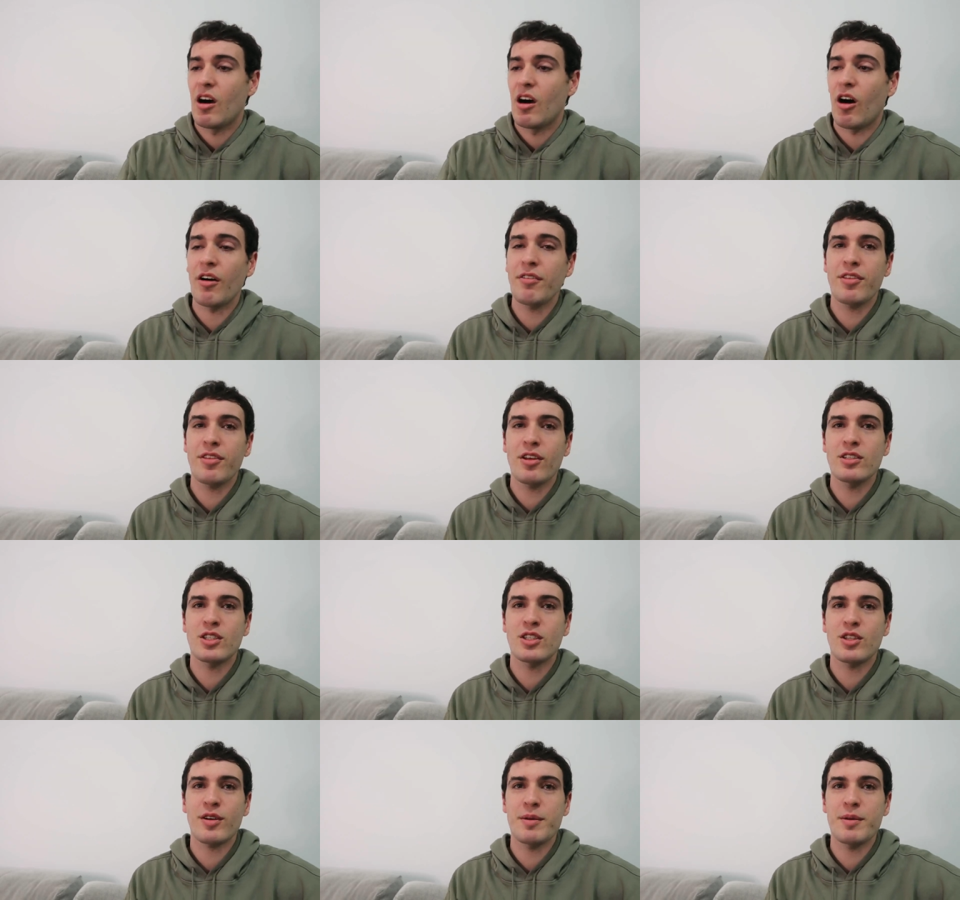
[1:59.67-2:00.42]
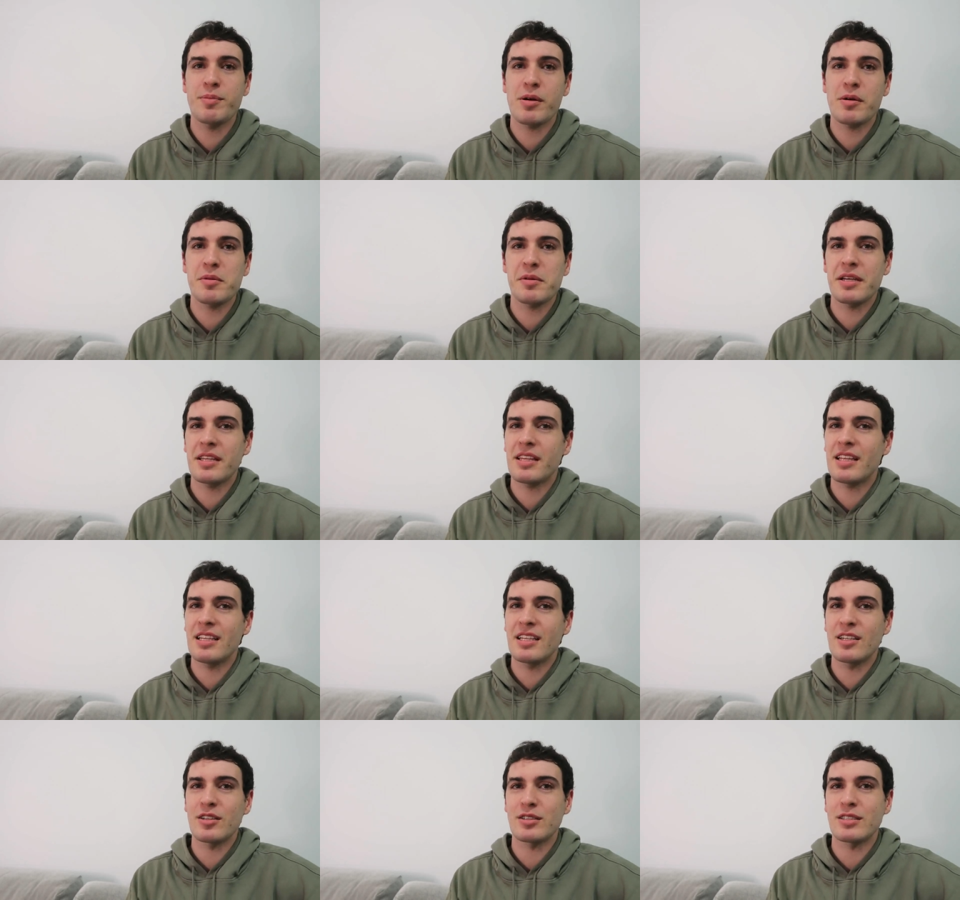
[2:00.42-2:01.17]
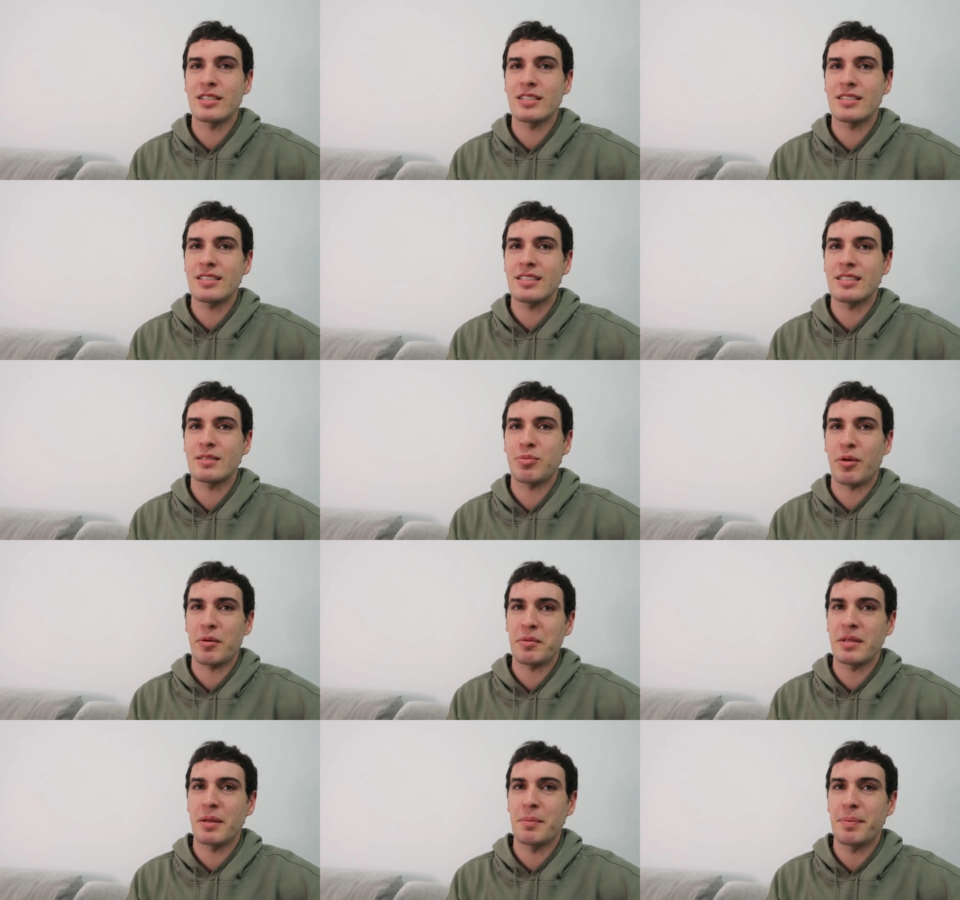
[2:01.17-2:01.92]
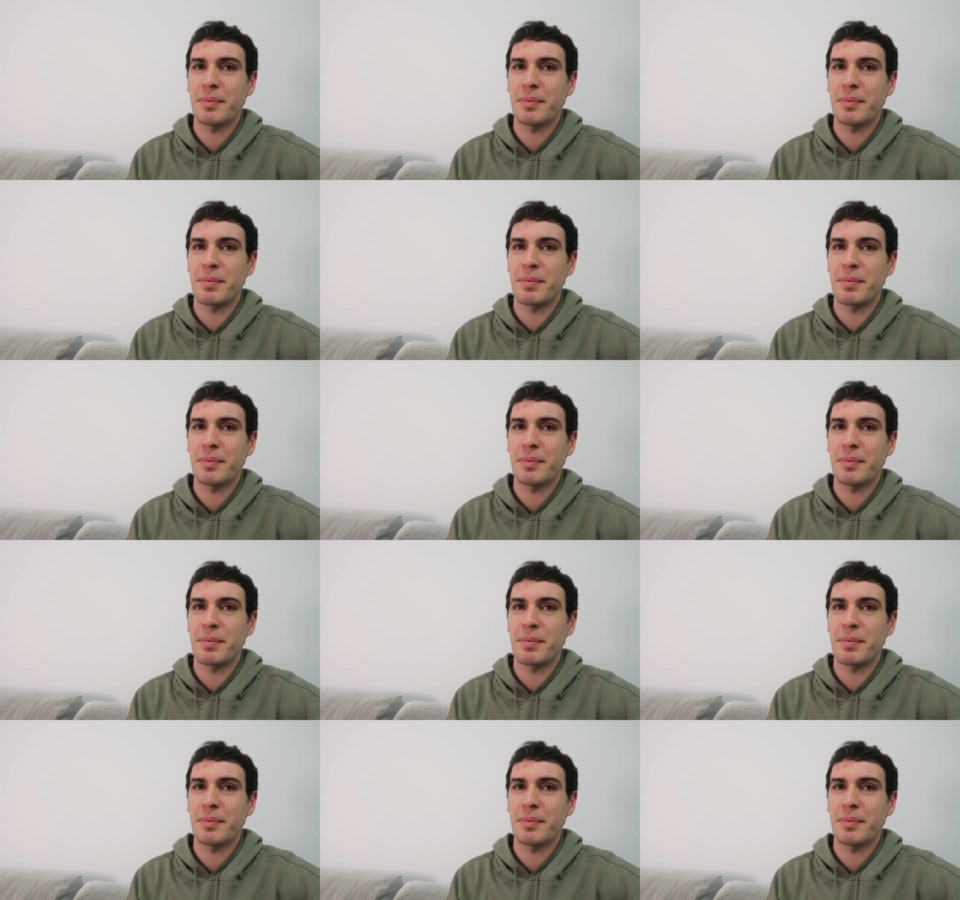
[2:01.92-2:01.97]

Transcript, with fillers: Of those three, probably the little sister's probably the